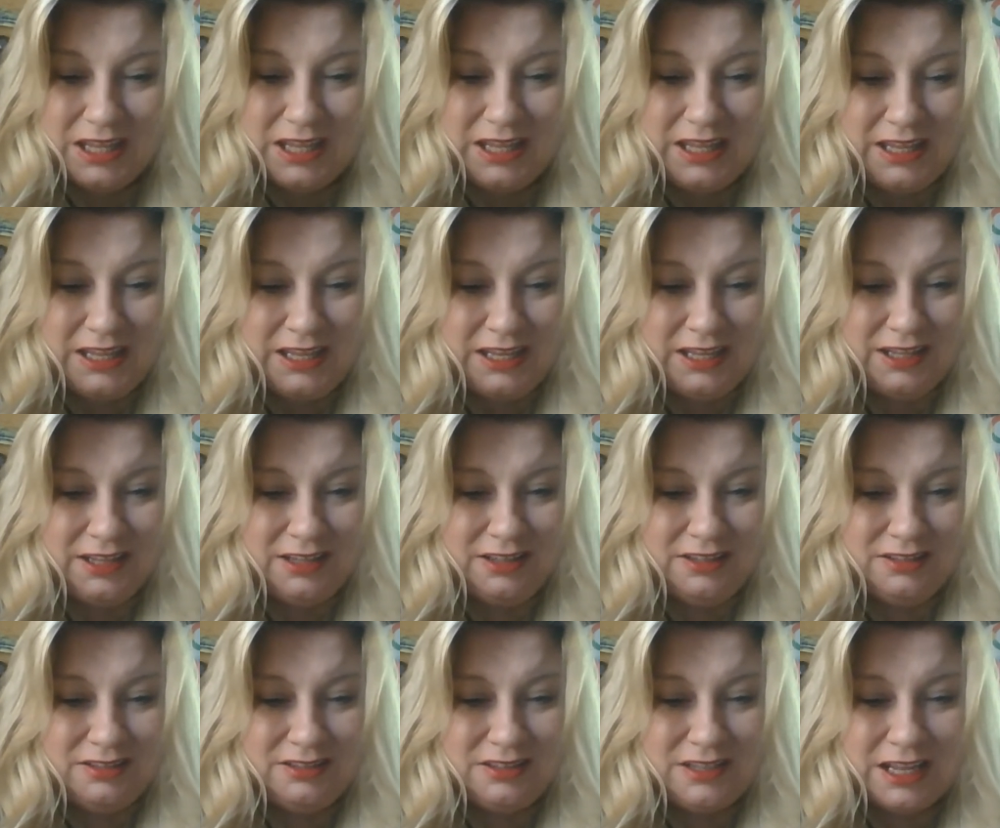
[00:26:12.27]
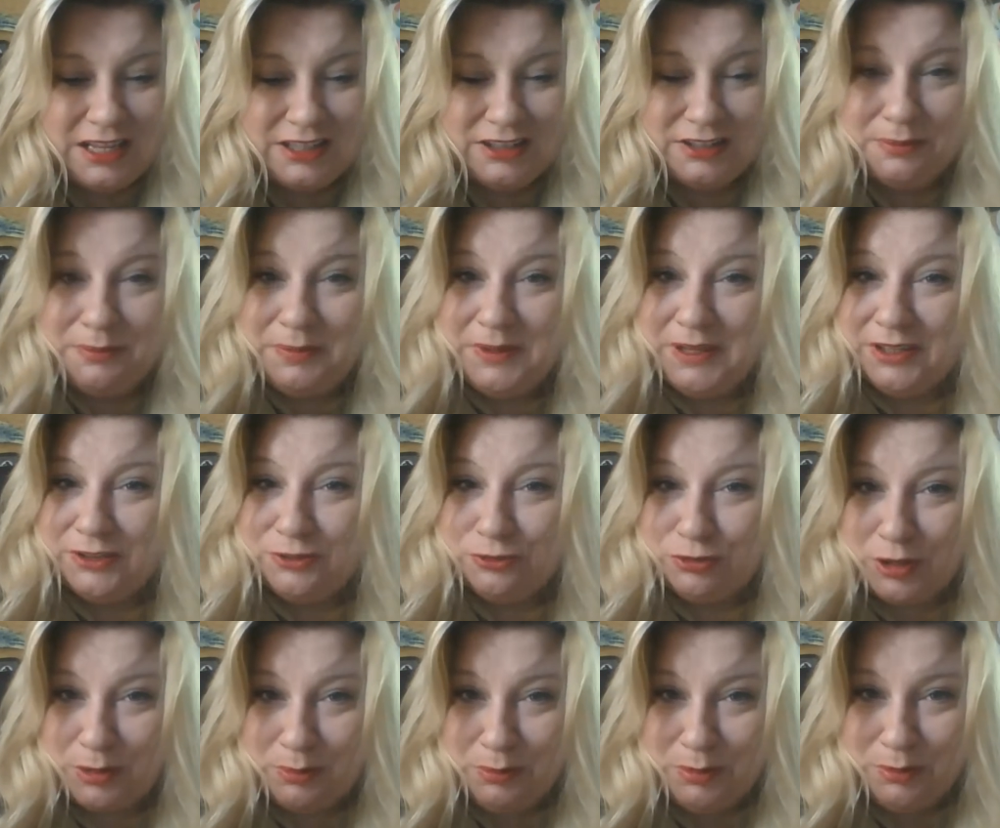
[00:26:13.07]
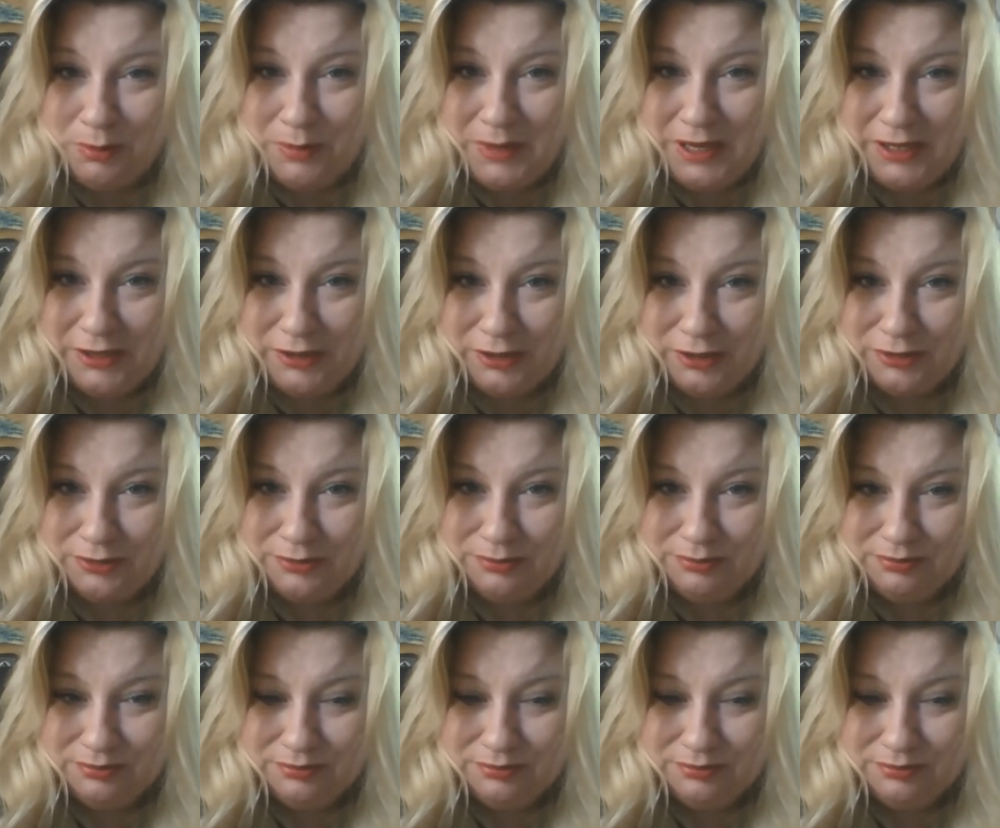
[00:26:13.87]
And not to be a troublemaker,